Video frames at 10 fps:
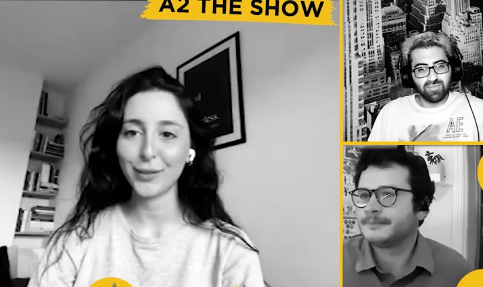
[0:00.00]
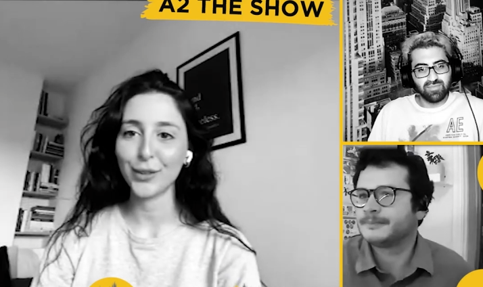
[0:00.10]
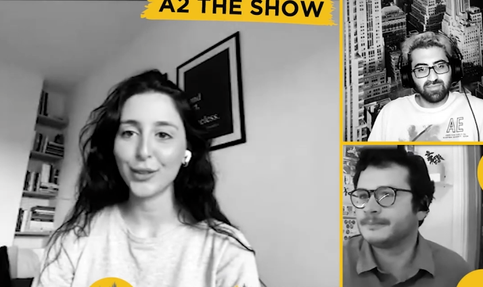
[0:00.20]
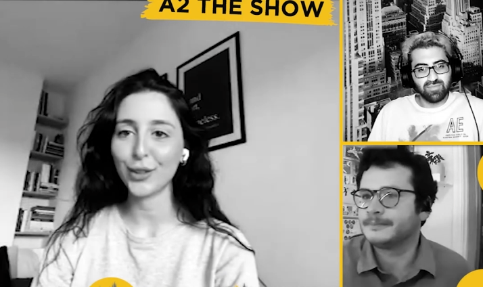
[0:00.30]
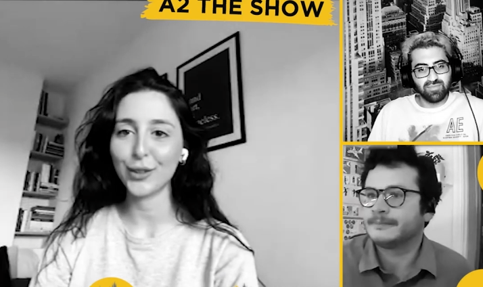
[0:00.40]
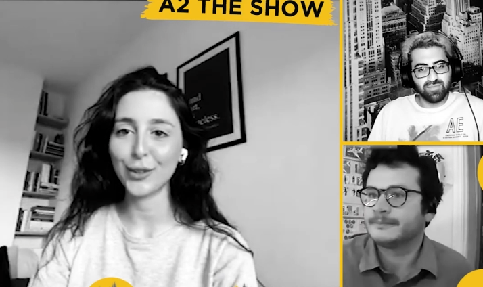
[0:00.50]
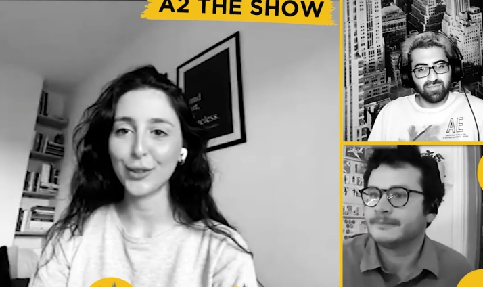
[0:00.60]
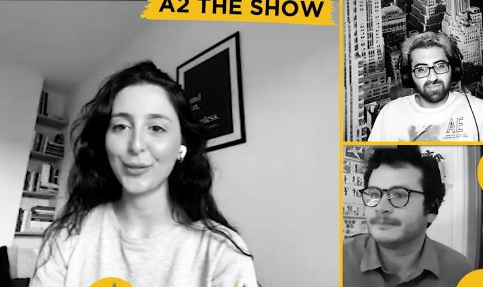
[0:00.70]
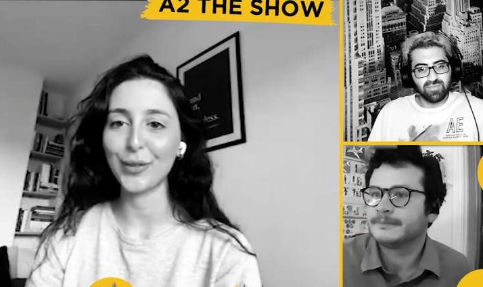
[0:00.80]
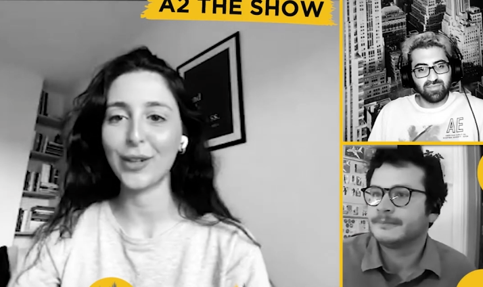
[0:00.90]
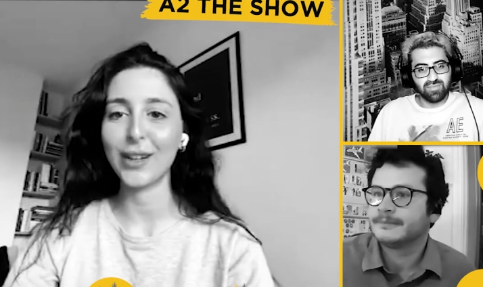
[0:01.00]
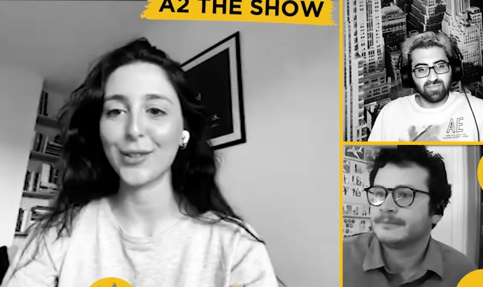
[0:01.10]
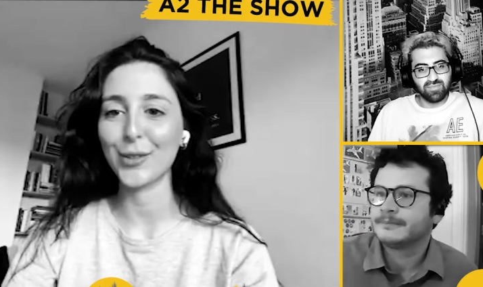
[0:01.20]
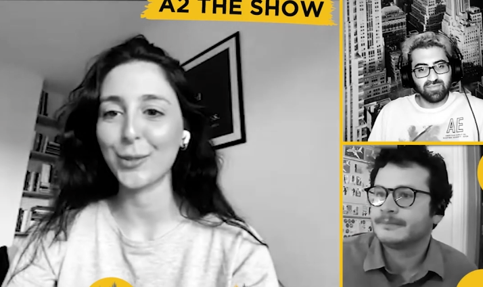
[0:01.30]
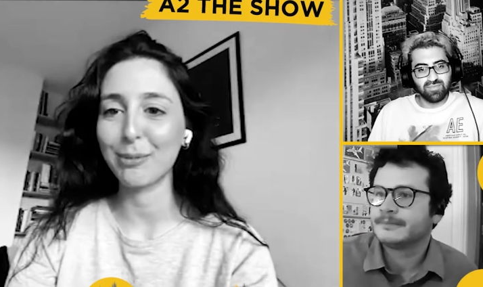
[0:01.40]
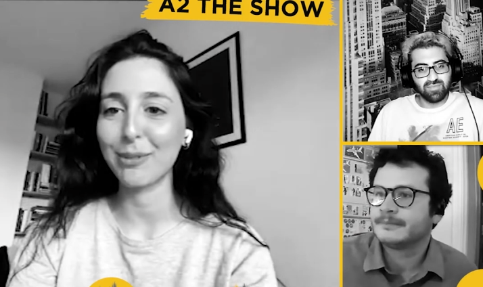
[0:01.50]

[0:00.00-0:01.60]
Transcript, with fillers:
Speaker 1: photographer. As you